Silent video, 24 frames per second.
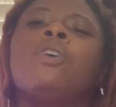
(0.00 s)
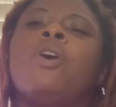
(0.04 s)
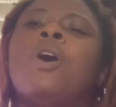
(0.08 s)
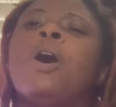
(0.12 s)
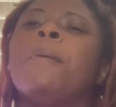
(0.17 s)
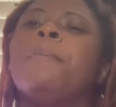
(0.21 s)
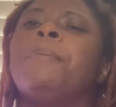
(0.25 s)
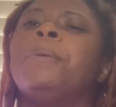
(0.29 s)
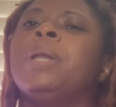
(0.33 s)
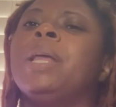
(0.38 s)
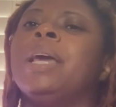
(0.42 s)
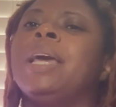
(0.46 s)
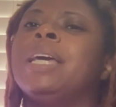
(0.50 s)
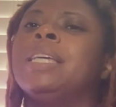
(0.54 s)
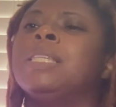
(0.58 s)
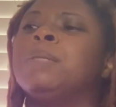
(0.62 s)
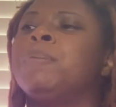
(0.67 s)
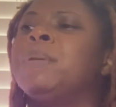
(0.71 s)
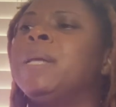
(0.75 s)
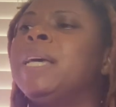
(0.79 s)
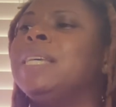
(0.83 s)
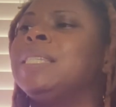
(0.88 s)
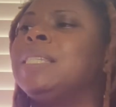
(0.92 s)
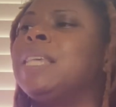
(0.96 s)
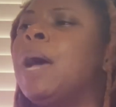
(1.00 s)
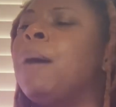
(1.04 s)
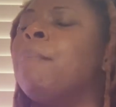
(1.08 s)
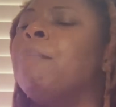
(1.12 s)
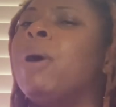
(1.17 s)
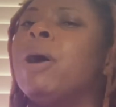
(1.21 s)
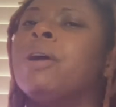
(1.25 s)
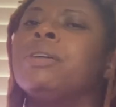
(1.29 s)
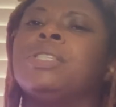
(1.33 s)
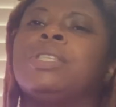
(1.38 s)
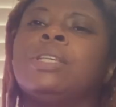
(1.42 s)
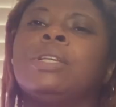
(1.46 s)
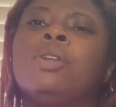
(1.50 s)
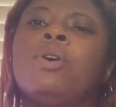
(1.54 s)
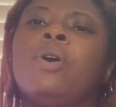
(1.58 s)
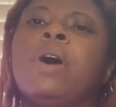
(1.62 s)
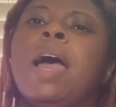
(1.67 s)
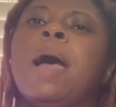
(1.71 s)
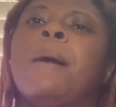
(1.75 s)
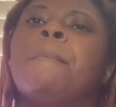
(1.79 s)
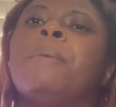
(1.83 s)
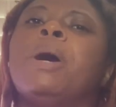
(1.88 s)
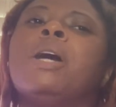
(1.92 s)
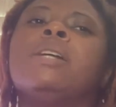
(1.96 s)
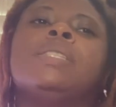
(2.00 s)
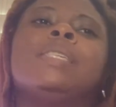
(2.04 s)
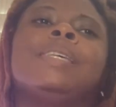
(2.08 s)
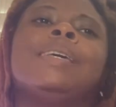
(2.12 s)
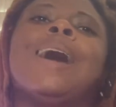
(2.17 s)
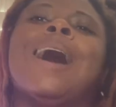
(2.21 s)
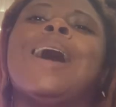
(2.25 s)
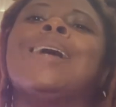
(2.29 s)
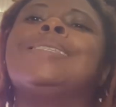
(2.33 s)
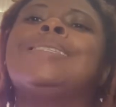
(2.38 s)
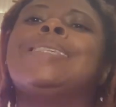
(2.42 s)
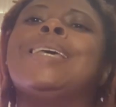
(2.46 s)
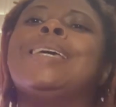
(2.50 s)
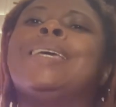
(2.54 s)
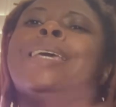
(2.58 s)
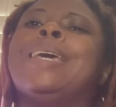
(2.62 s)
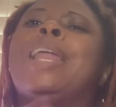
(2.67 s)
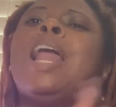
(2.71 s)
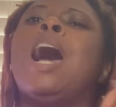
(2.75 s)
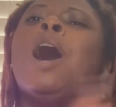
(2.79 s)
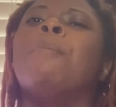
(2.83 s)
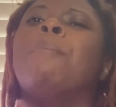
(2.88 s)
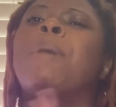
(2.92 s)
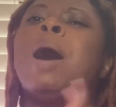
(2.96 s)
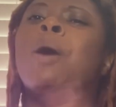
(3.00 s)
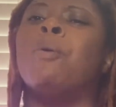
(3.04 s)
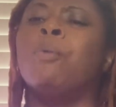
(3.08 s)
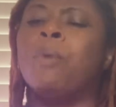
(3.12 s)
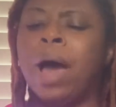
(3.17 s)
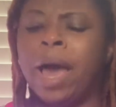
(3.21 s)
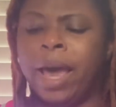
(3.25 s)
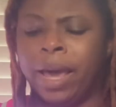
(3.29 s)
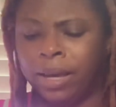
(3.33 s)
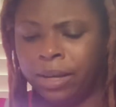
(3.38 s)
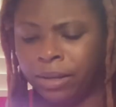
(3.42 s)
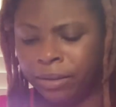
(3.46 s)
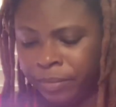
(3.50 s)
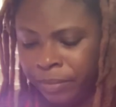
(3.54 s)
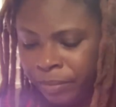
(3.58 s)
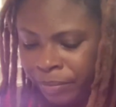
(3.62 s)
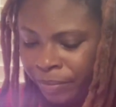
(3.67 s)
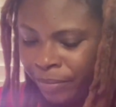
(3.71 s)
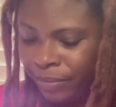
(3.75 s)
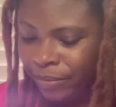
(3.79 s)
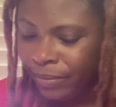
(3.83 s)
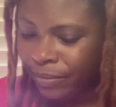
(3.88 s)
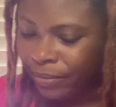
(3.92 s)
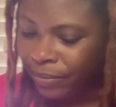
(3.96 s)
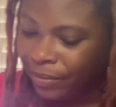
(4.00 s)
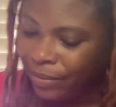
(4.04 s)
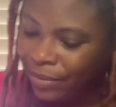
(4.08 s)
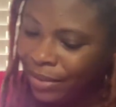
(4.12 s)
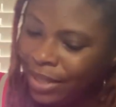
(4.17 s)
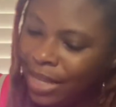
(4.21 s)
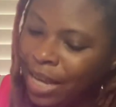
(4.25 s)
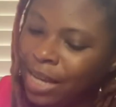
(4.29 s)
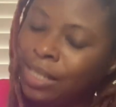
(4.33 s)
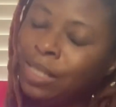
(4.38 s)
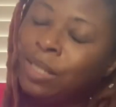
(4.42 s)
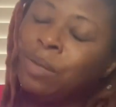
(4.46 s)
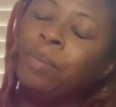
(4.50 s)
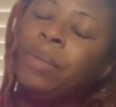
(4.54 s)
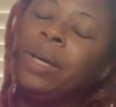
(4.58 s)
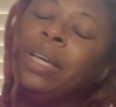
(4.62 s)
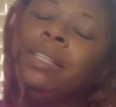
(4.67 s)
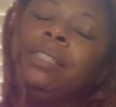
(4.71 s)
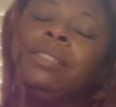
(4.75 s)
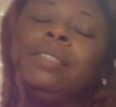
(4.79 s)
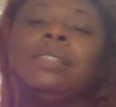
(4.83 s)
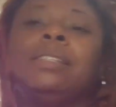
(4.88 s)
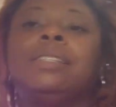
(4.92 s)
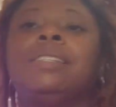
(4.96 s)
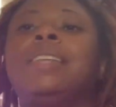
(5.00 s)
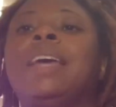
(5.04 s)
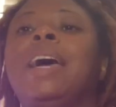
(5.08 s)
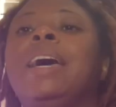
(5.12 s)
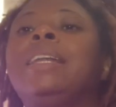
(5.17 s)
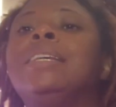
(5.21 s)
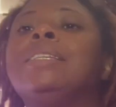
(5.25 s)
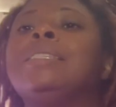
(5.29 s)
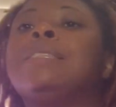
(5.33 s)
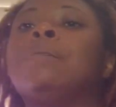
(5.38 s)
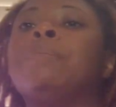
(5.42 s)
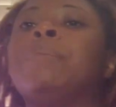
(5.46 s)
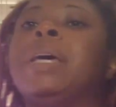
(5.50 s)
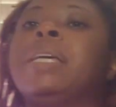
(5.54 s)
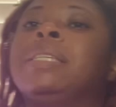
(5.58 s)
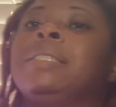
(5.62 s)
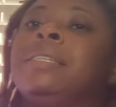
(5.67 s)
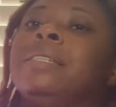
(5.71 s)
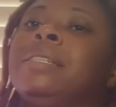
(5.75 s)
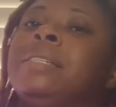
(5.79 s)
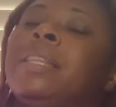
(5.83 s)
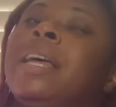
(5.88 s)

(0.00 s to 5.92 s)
Lord, please, please have mercy. Lord, have mercy. God said, get out of my way. That's the message. That is the message.